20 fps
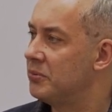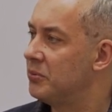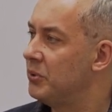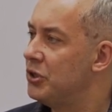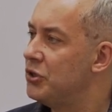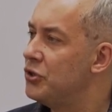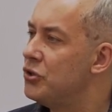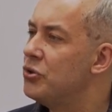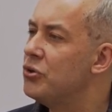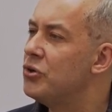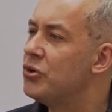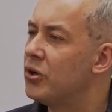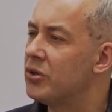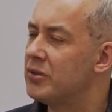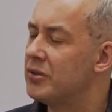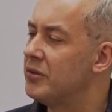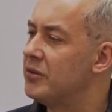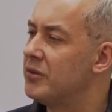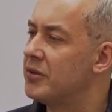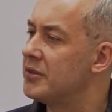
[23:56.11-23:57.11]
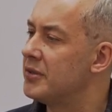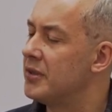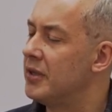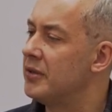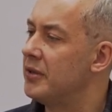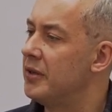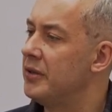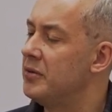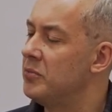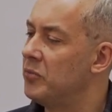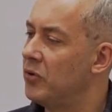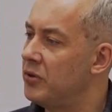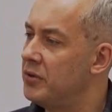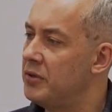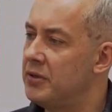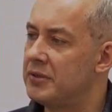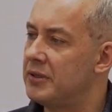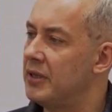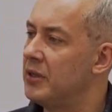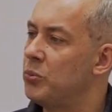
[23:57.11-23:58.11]
we do not understand anymore
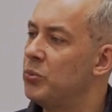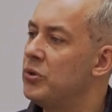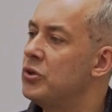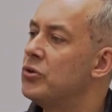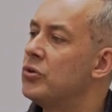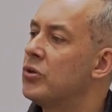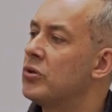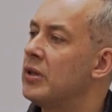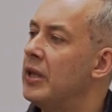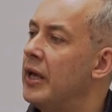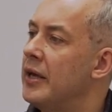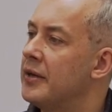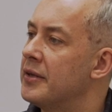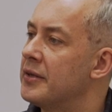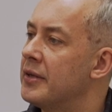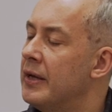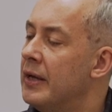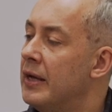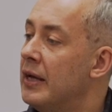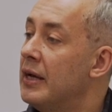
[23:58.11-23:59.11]
this and we do not like it.